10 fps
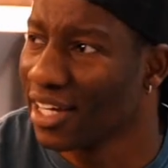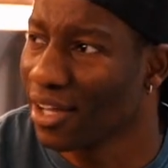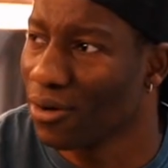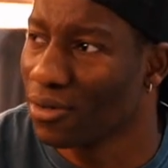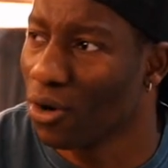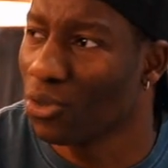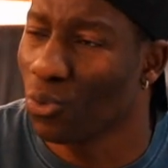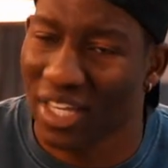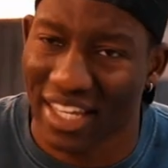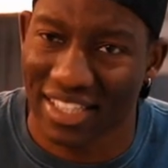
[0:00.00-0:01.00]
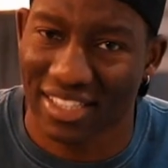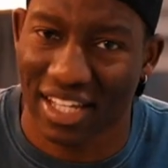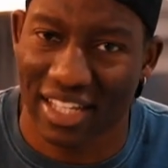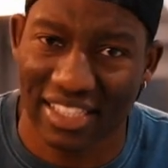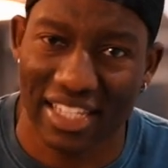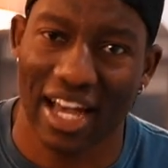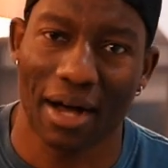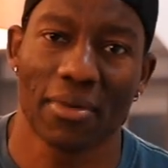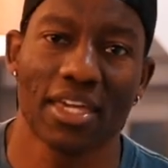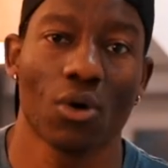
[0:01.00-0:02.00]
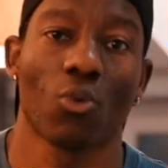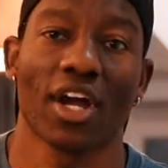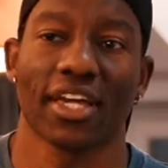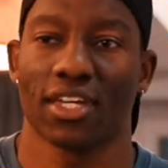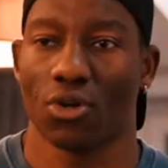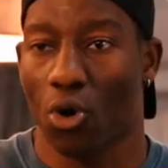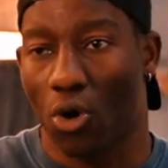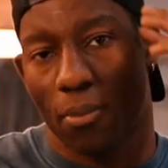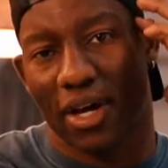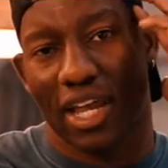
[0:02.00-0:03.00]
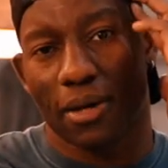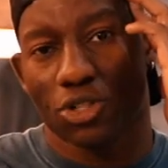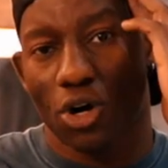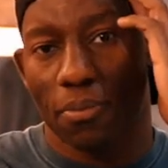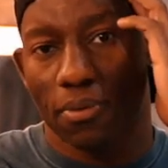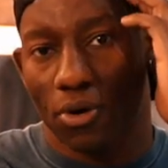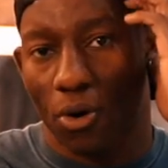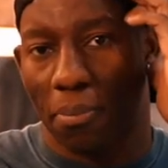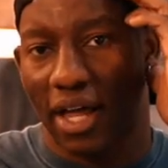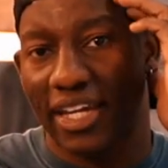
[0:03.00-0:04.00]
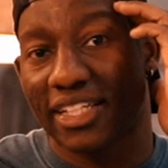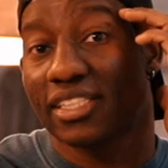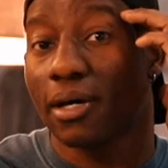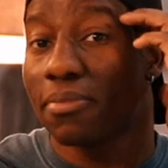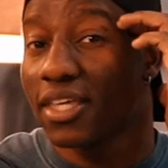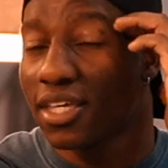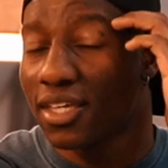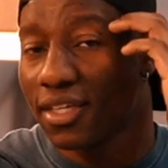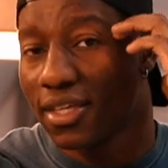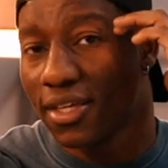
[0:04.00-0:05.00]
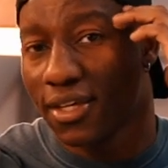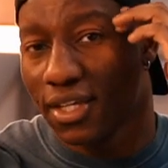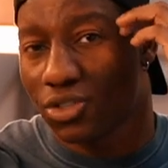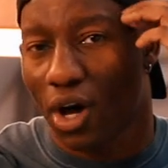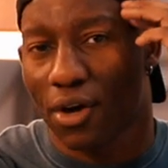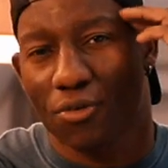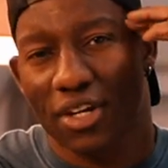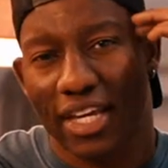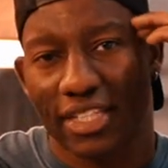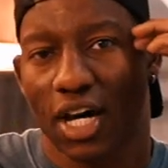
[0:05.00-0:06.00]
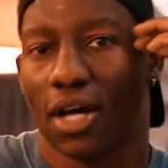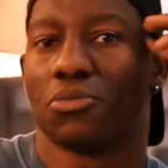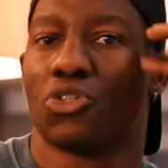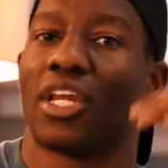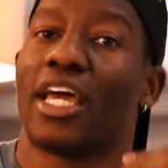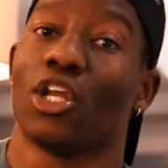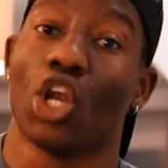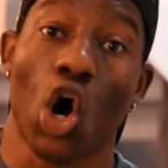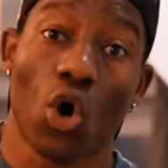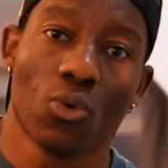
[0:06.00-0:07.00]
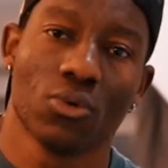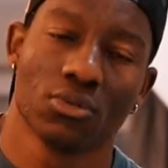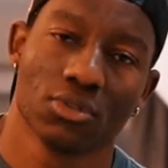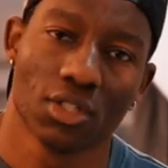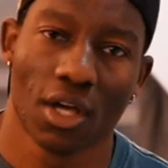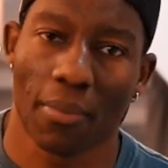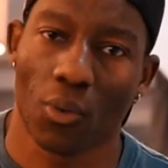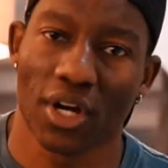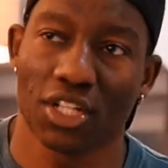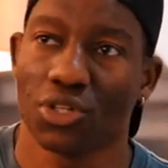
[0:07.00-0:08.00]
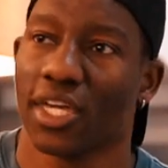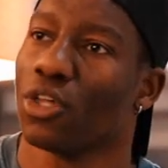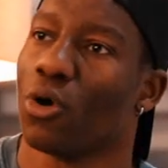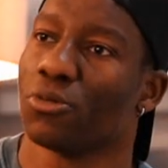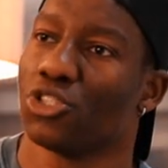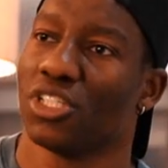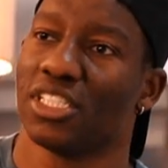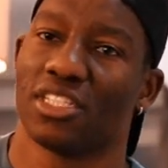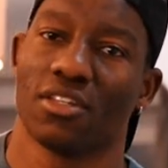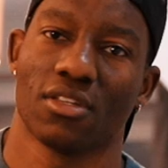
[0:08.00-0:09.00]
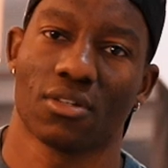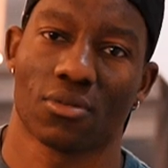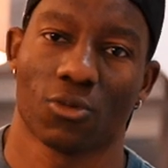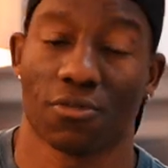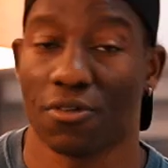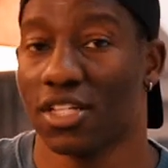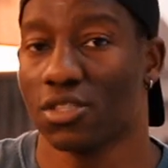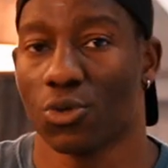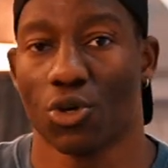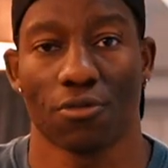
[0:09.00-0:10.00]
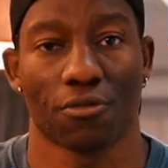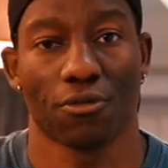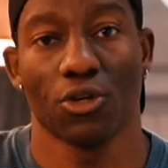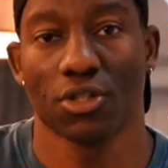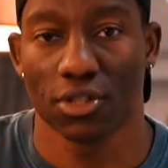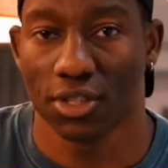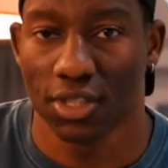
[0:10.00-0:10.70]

like on the weekends, I'm either working or on my laptop or planning something, so I don't really get time to lay low. But when I do get an opportunity with friends, we go for food,